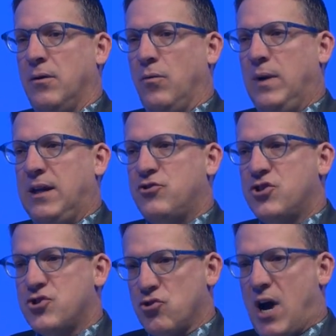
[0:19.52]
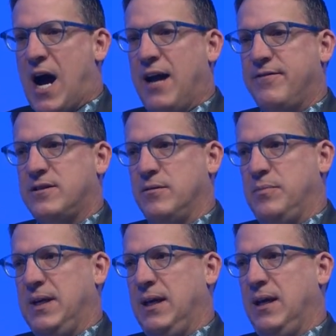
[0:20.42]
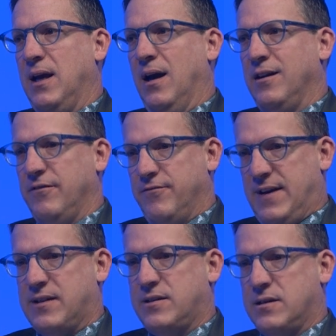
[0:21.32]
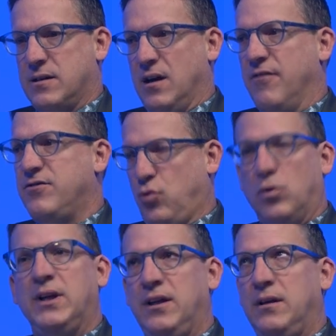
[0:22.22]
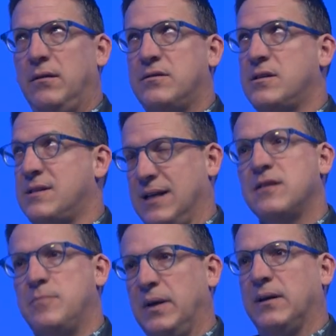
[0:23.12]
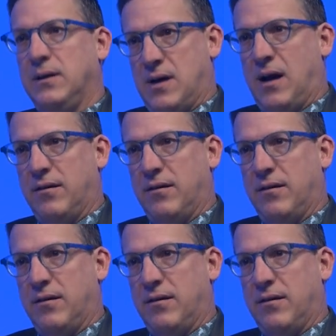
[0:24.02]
We strive to be an investor of $26 billion